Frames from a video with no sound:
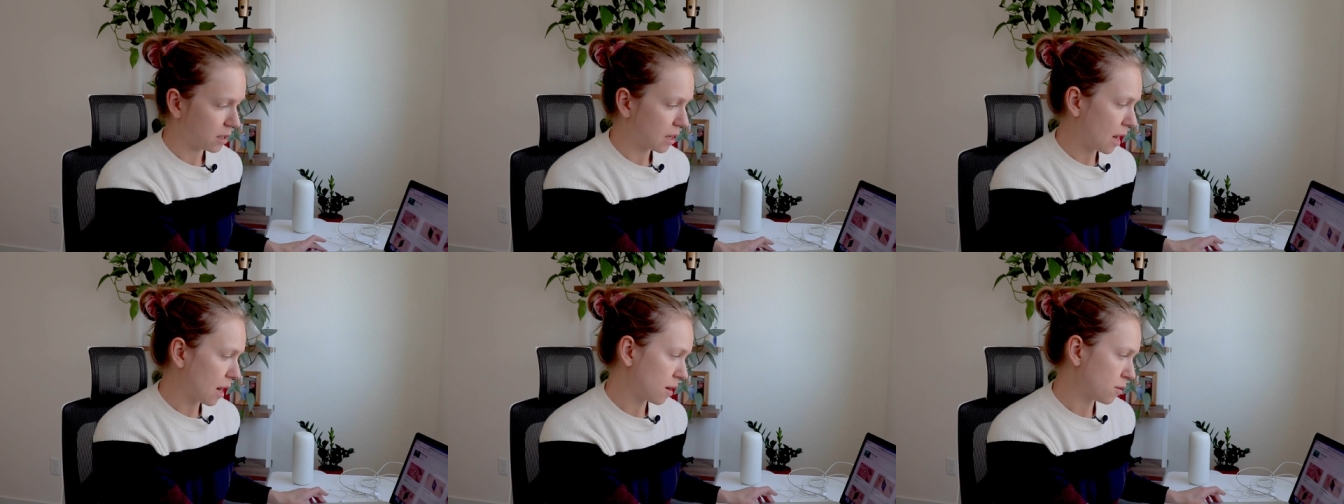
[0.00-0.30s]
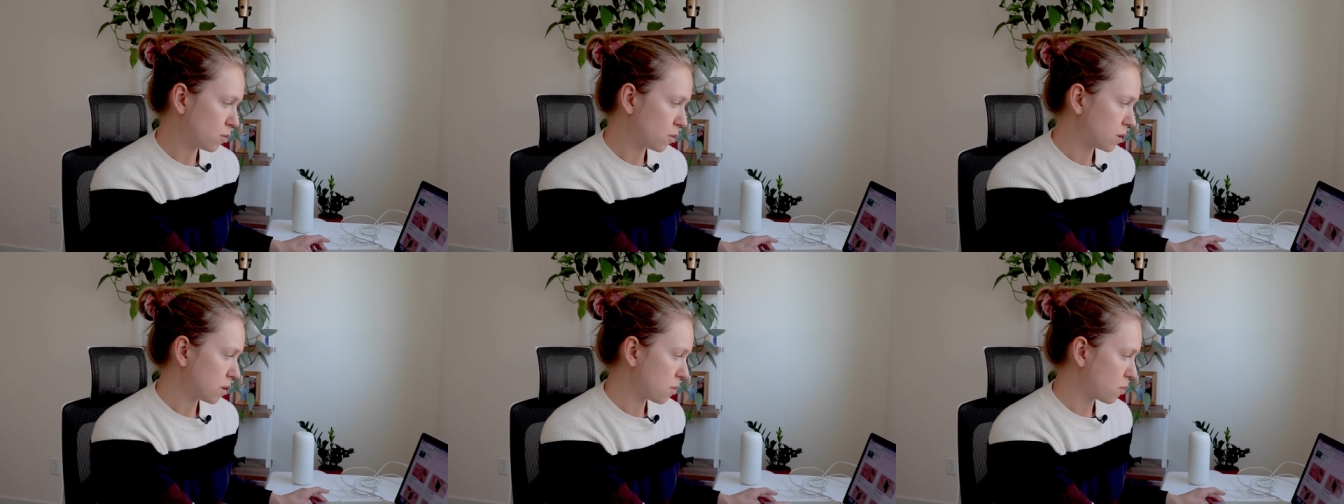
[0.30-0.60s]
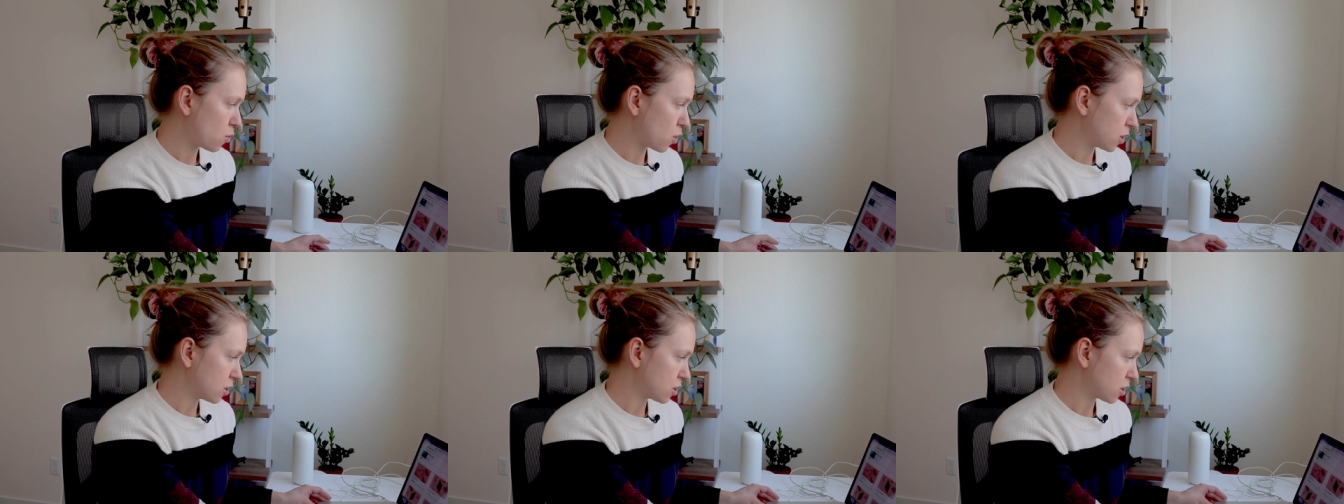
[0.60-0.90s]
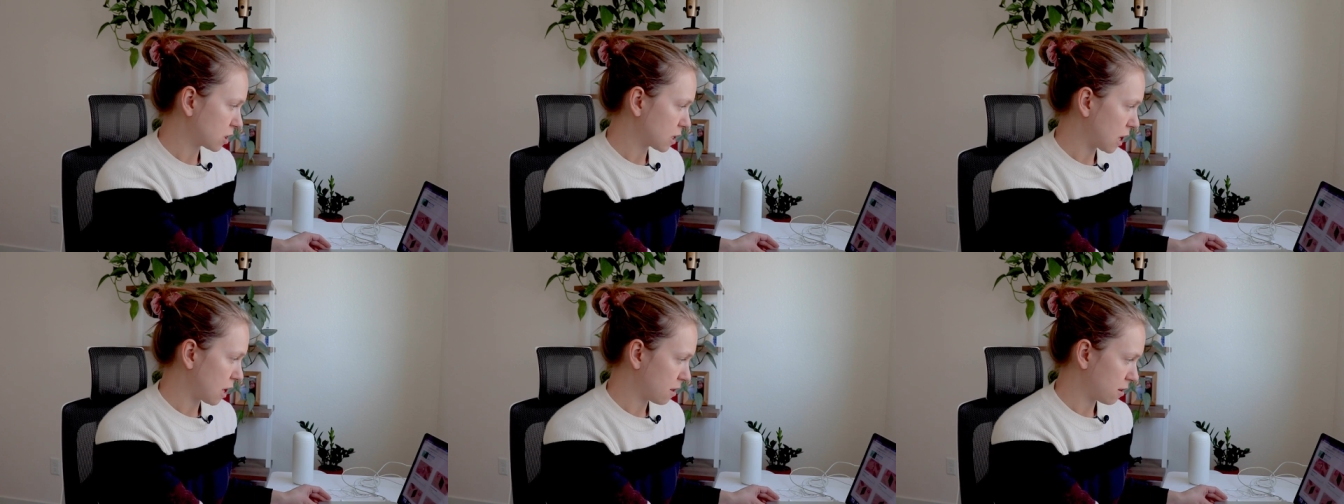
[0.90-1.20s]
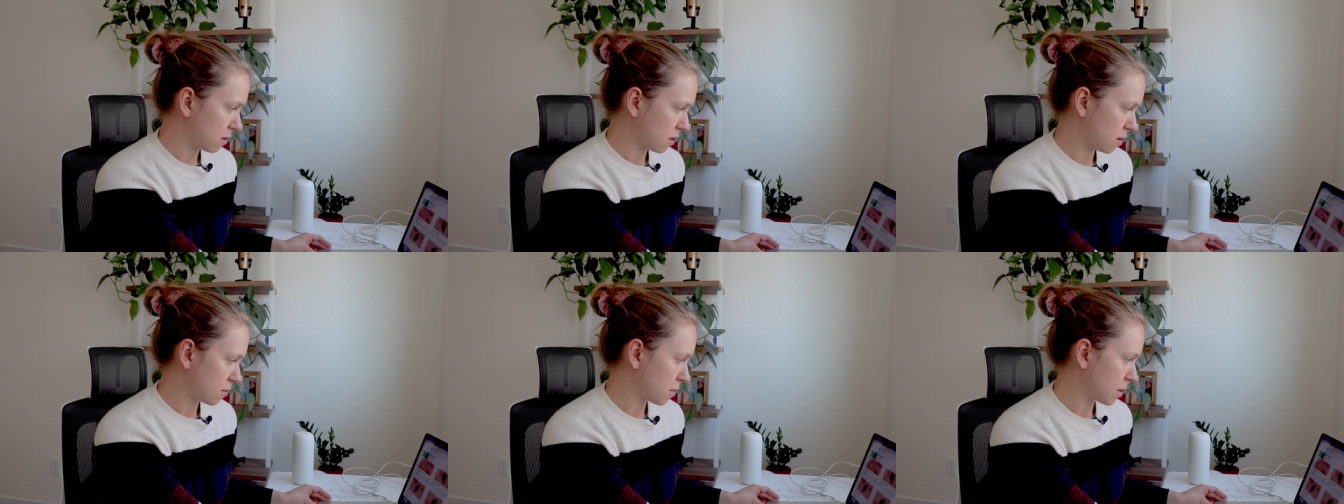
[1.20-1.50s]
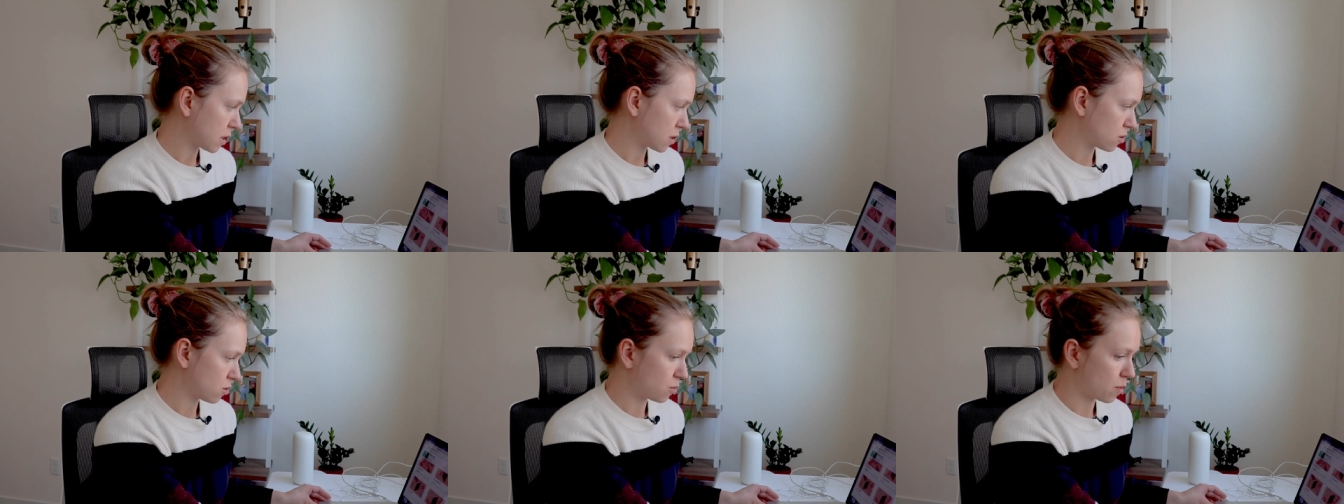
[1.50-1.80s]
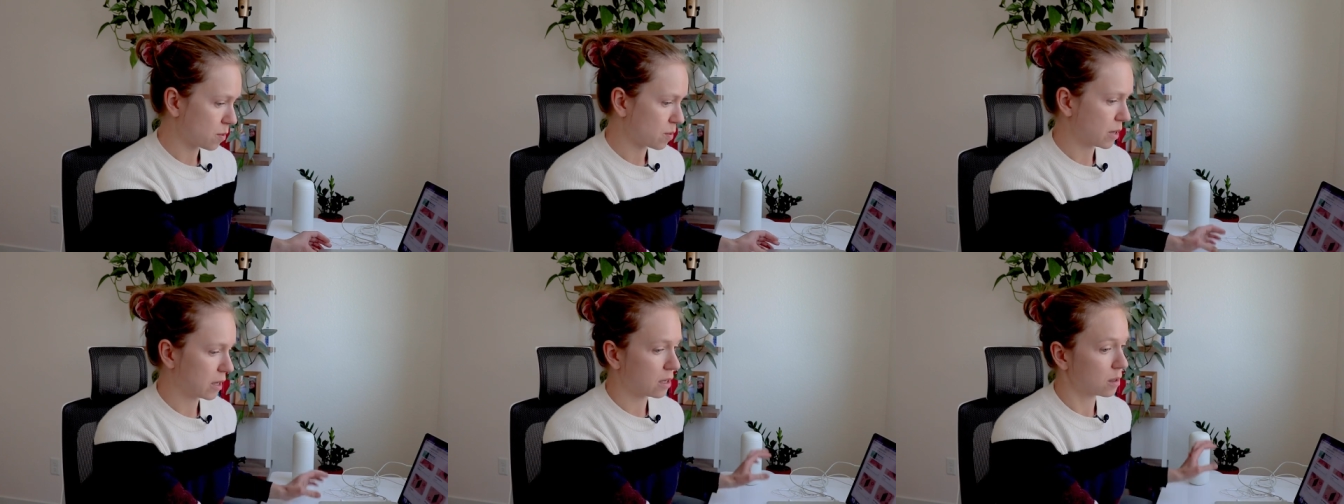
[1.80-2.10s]
Yeah, and while I'm watching that, I think I might do
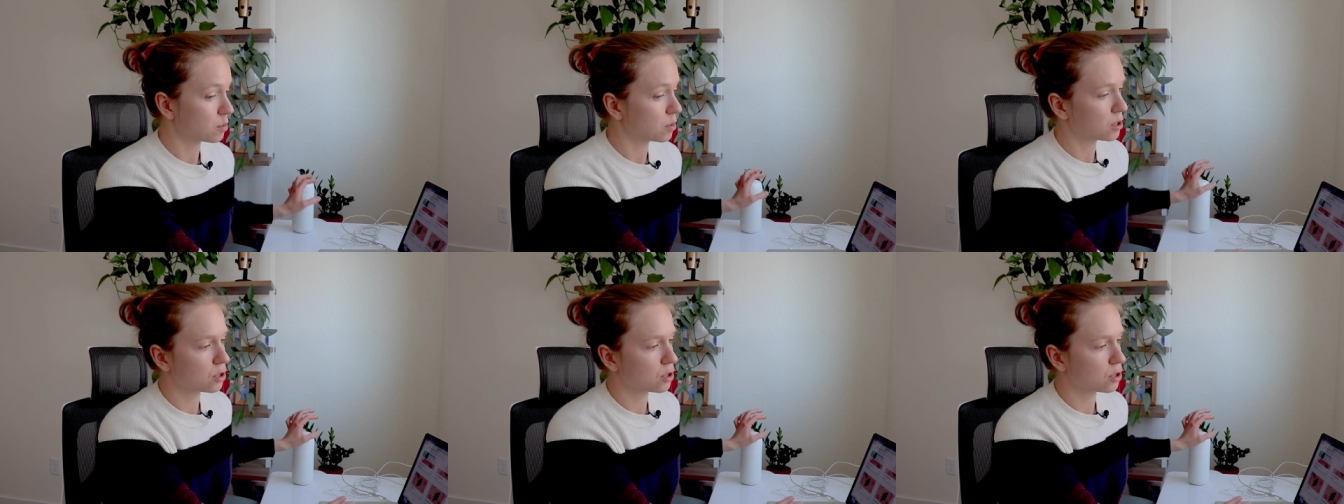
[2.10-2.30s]
my makeup.